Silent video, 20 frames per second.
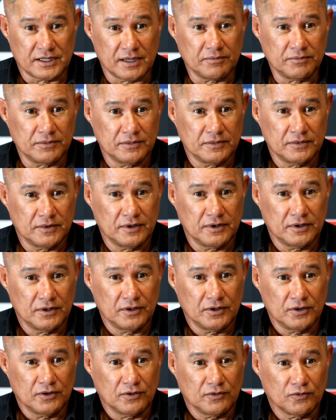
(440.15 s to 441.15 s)
them
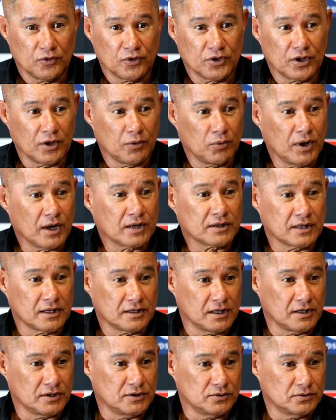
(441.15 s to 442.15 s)
for the work that
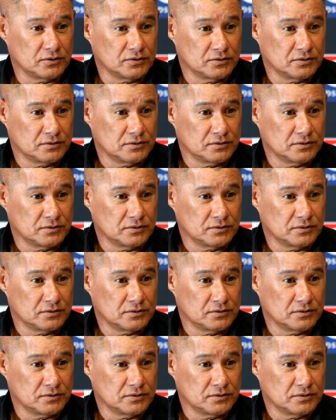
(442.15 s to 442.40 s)
they do.